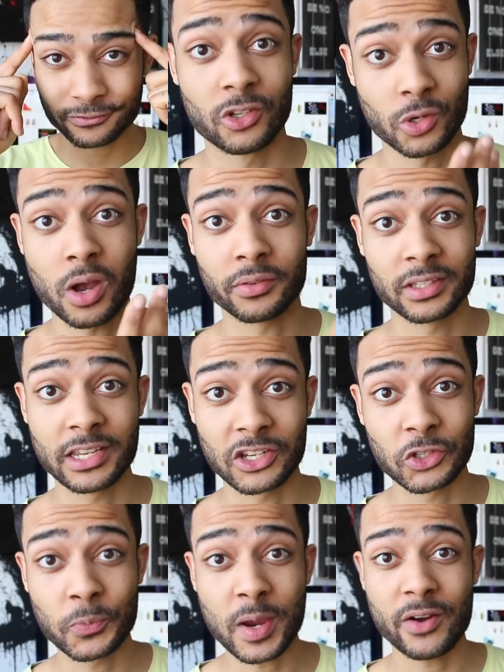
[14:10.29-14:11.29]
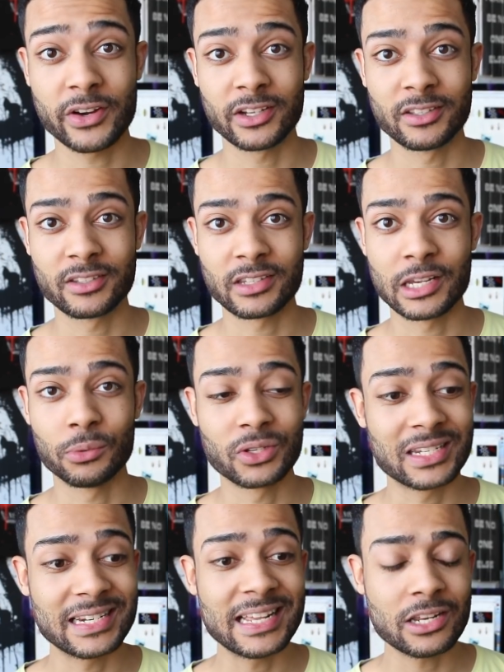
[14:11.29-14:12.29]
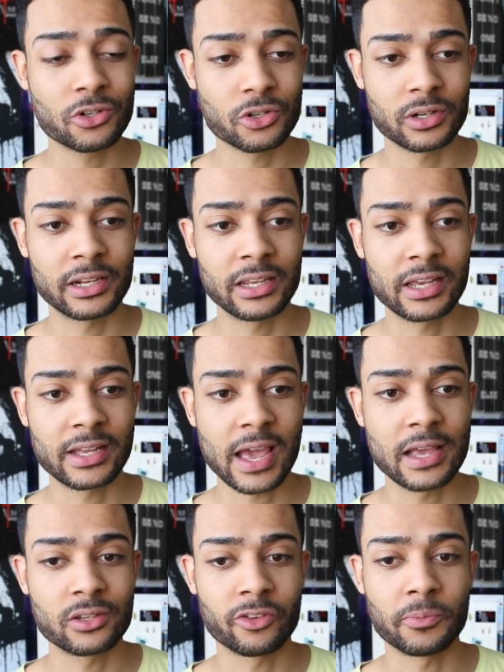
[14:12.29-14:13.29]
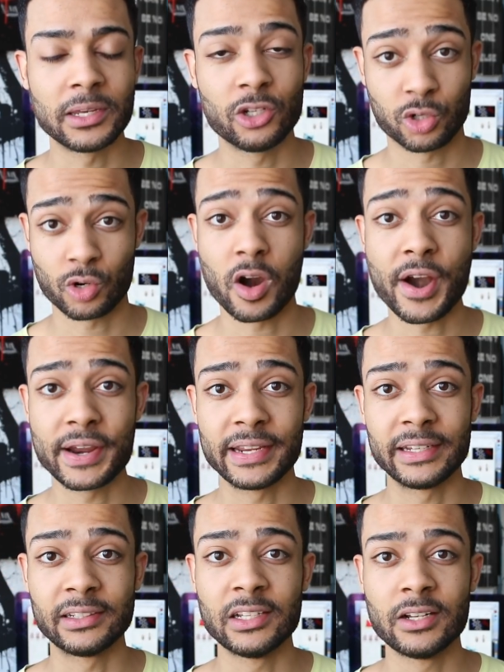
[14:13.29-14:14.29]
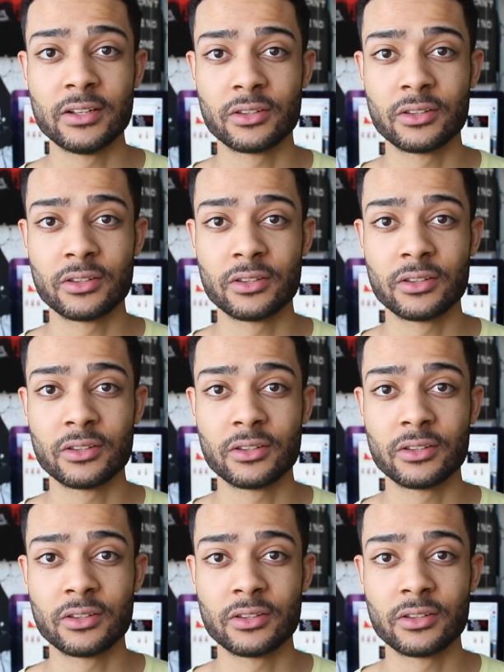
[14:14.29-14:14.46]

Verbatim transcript: So after the experience, it was literally a case of me trying